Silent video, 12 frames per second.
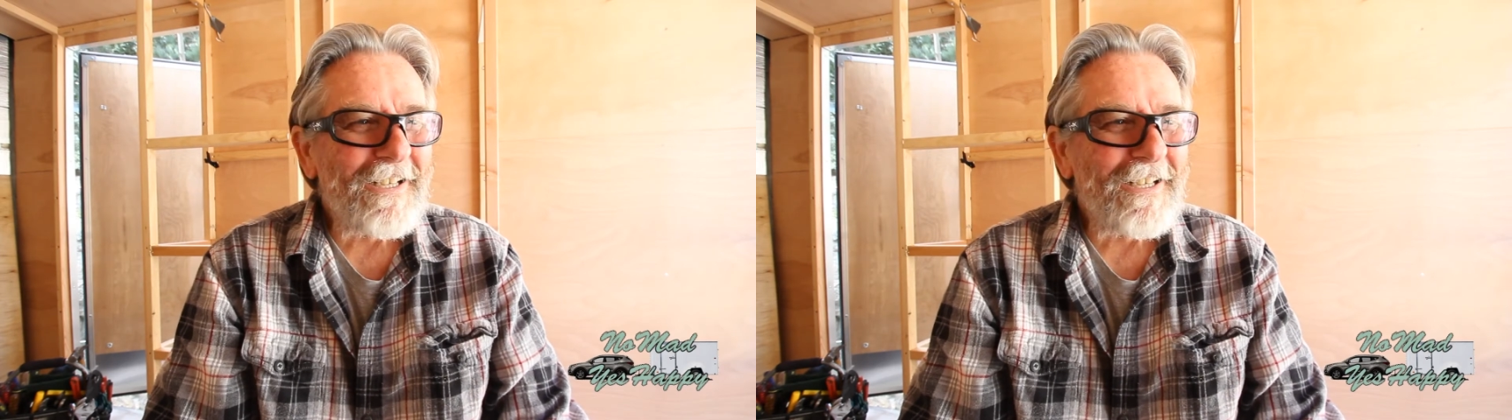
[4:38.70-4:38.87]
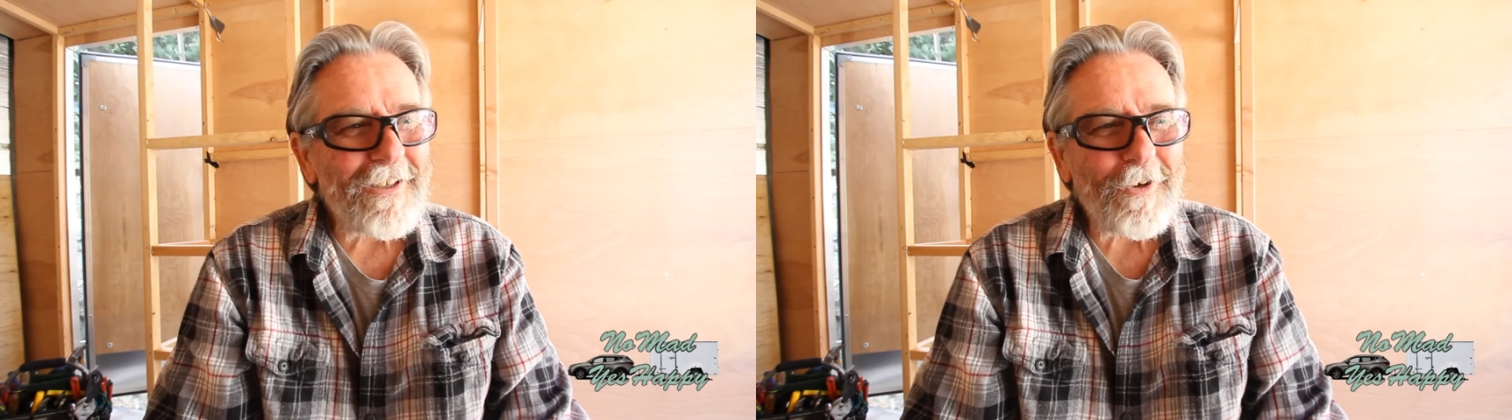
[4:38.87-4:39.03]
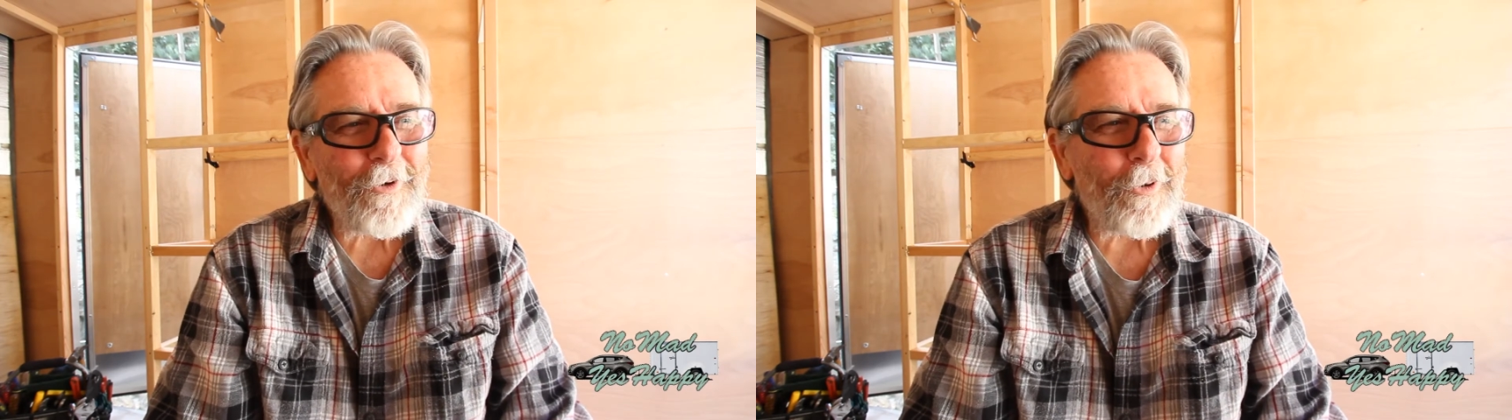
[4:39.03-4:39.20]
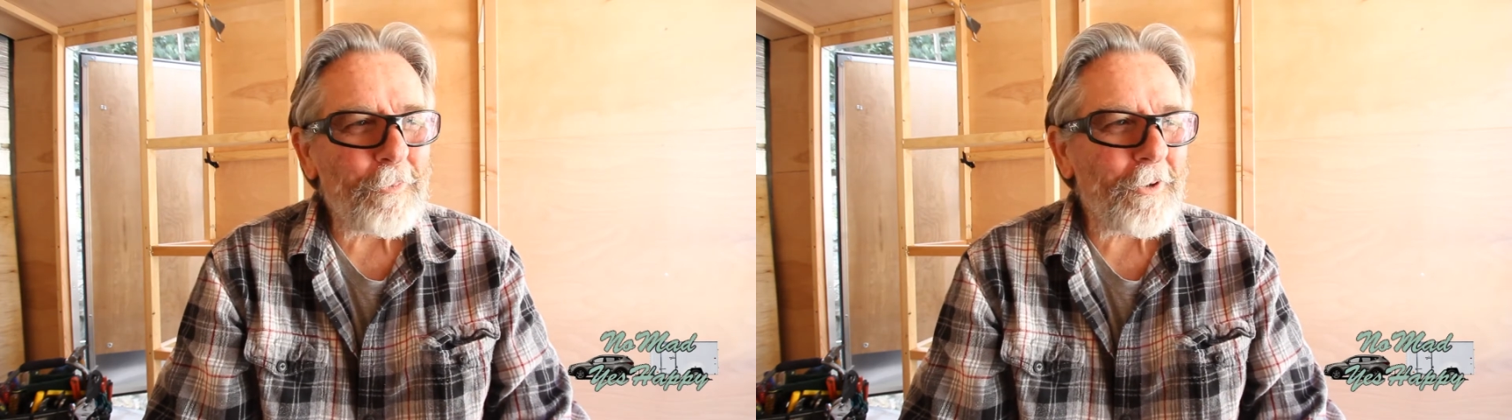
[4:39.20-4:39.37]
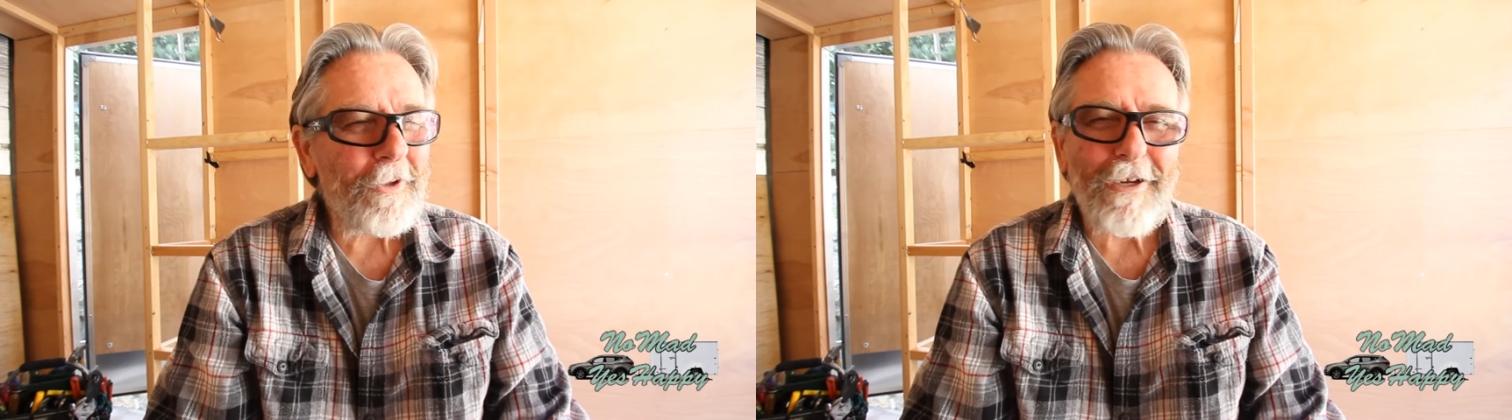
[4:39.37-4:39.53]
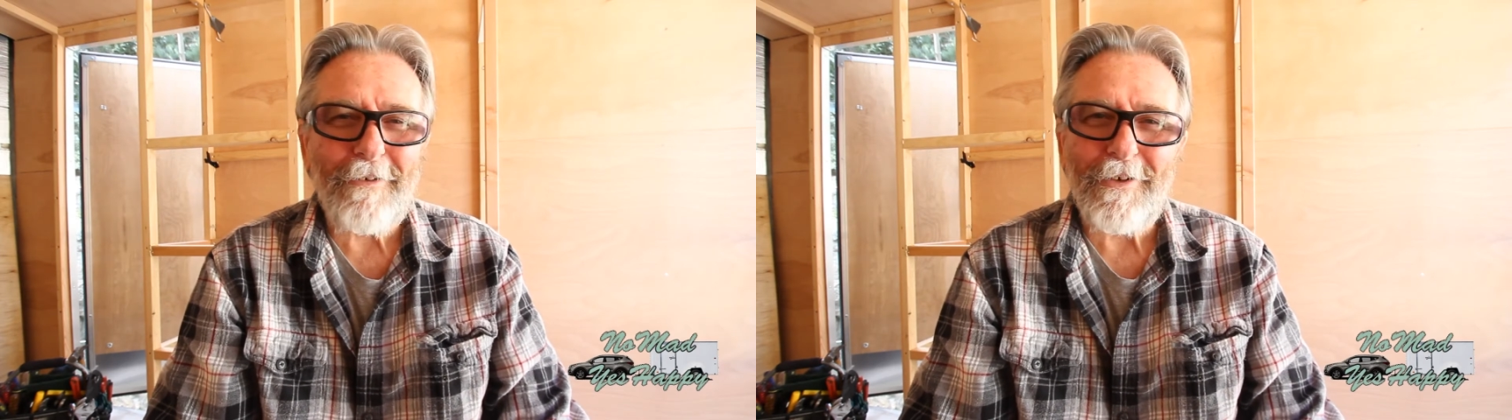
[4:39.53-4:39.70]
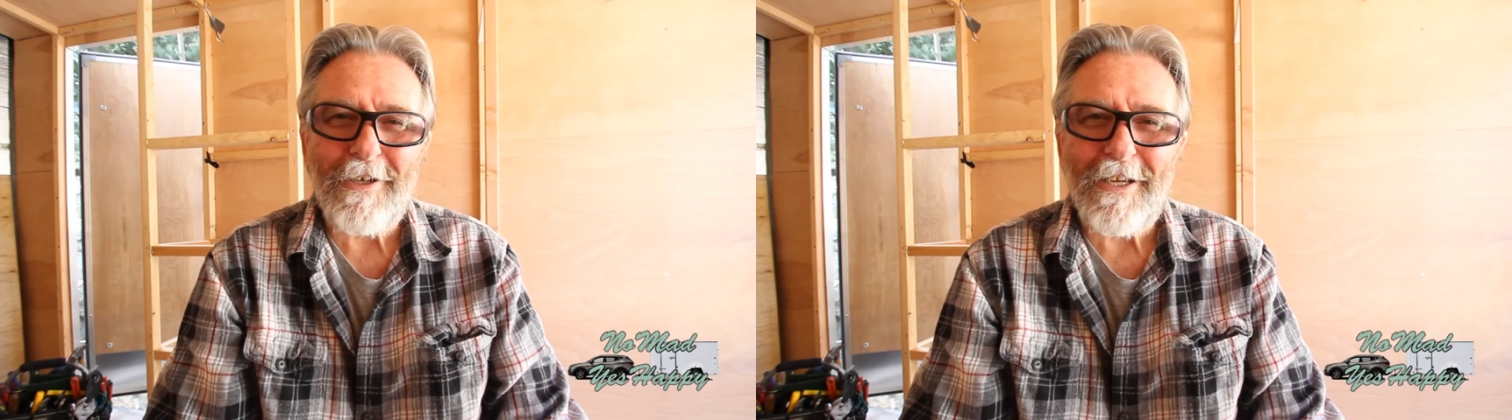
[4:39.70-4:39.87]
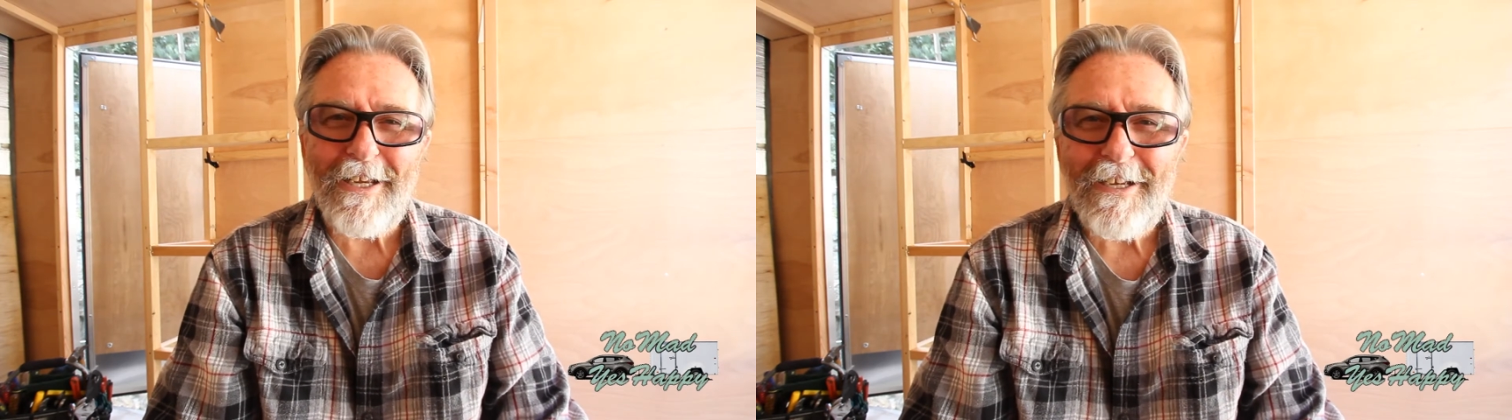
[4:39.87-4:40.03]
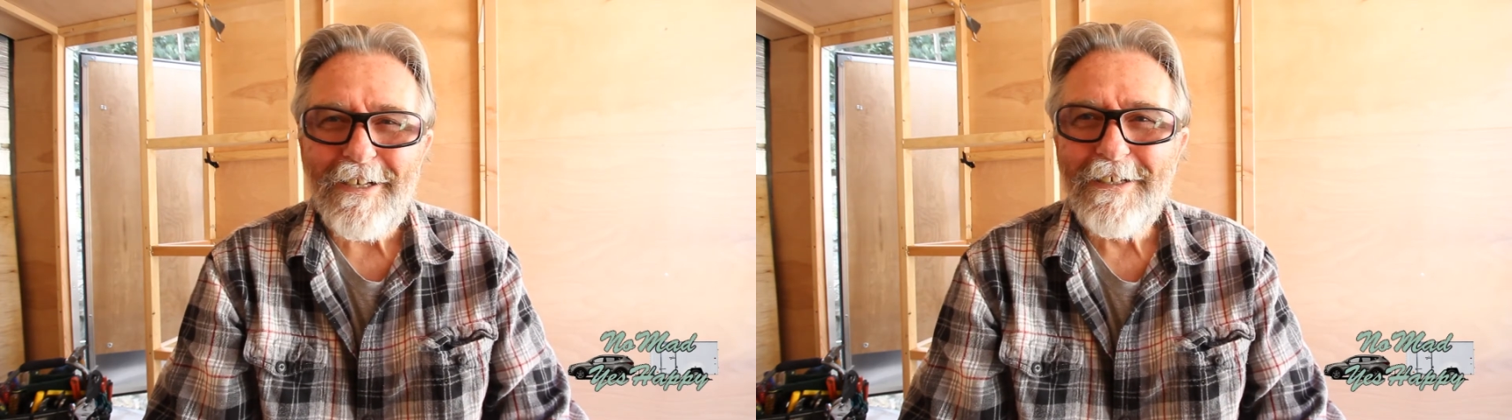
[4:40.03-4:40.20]
You go home early every
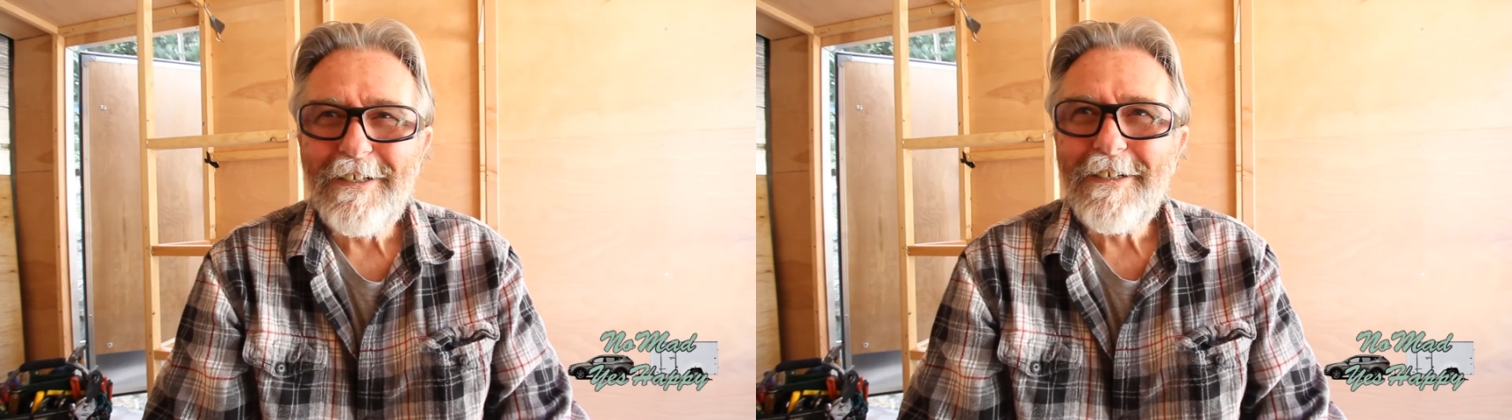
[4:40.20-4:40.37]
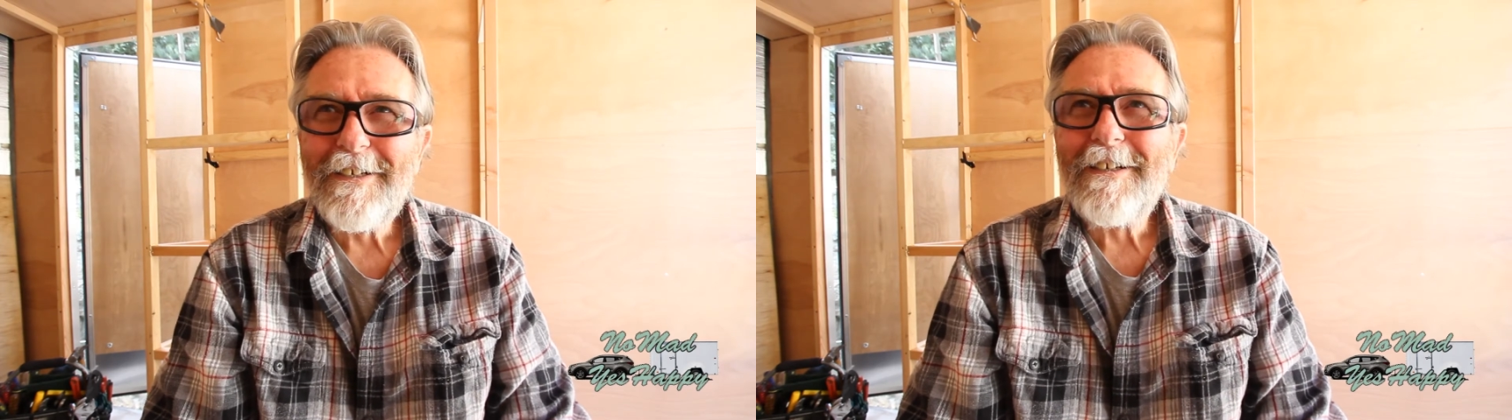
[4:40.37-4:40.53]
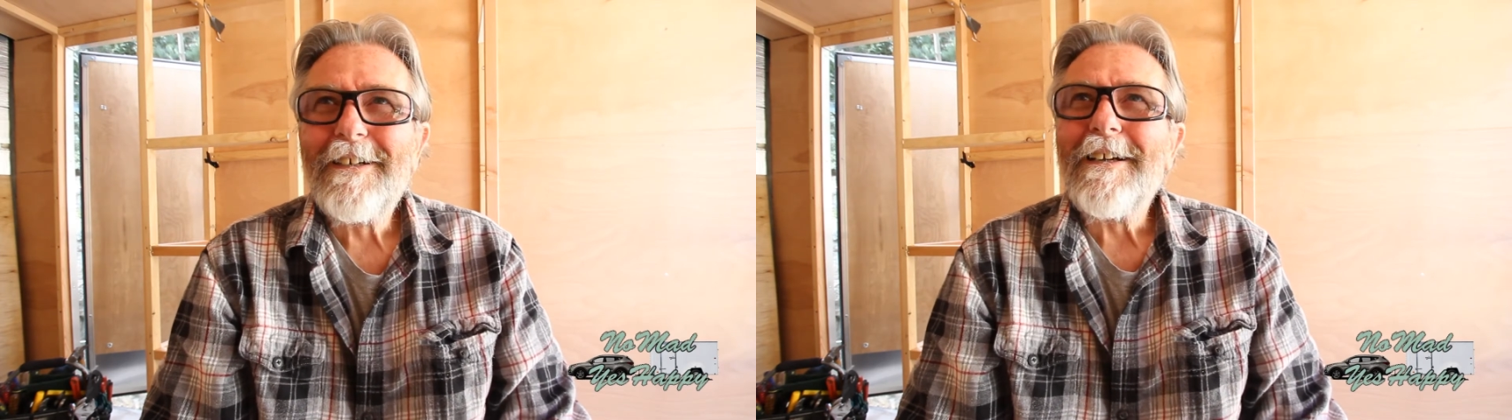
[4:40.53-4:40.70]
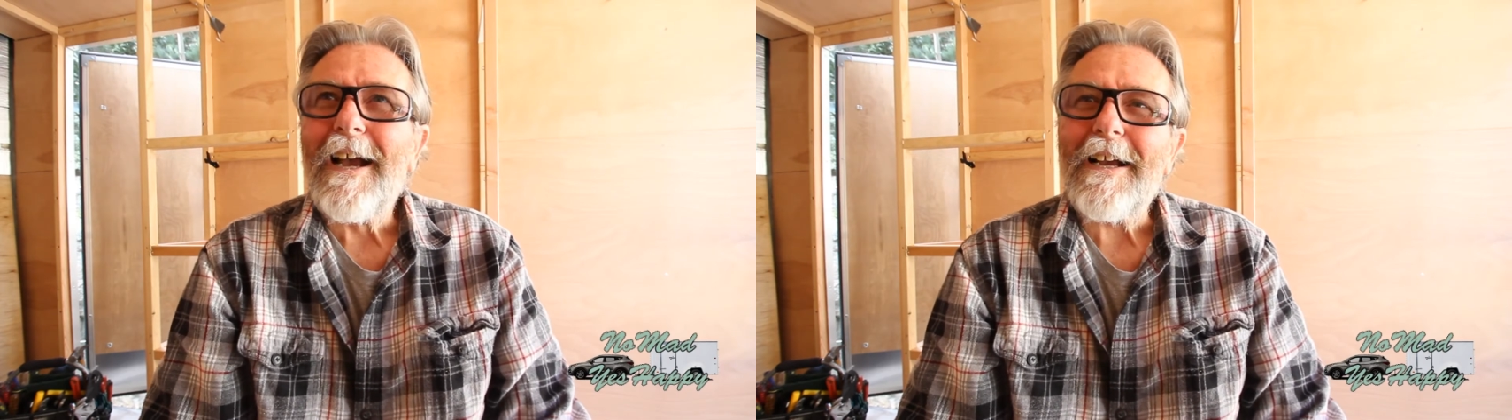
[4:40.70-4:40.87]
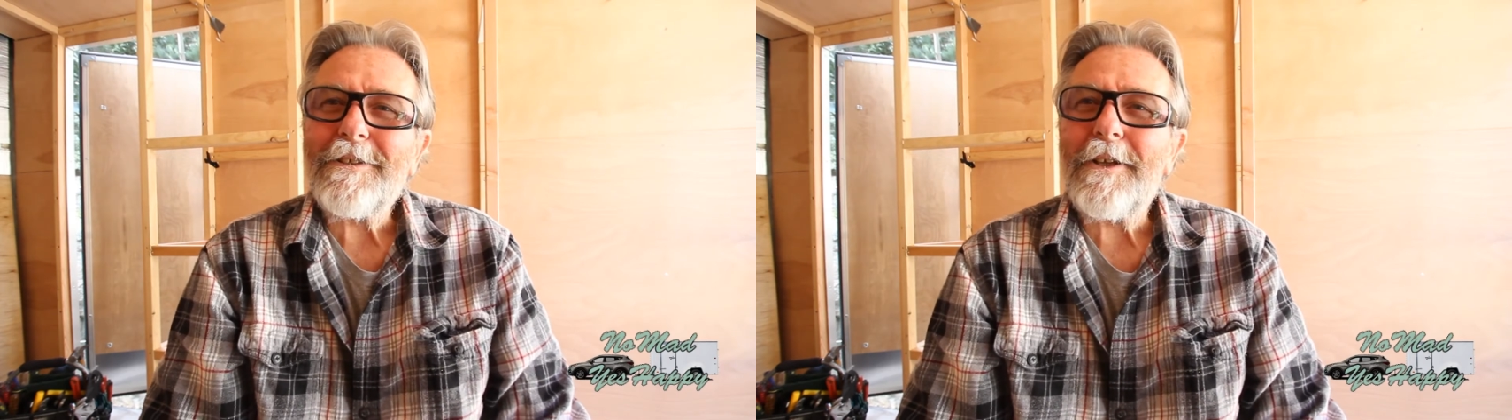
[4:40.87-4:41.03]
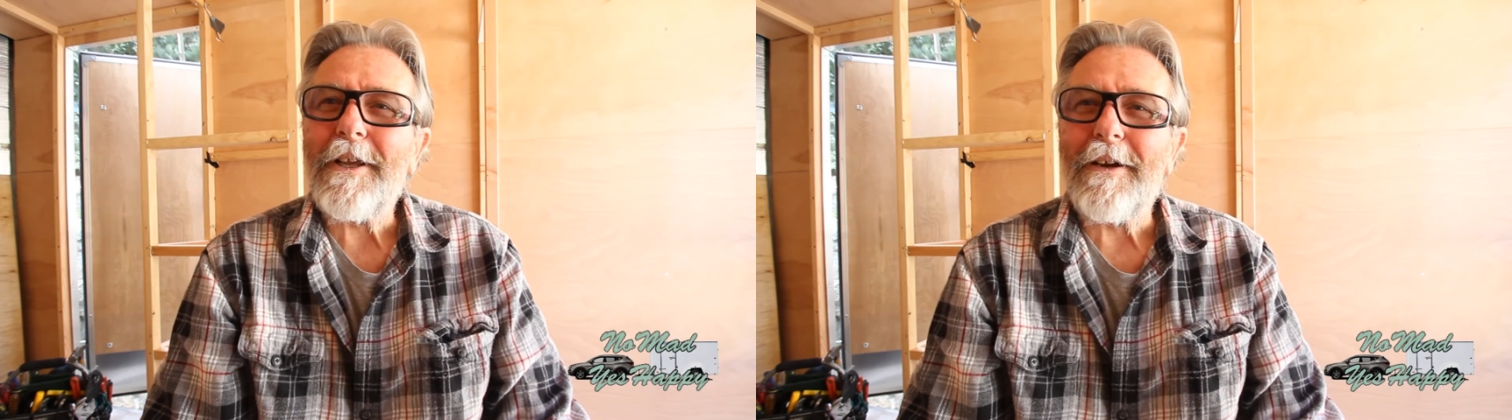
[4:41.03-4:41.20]
day. Actually,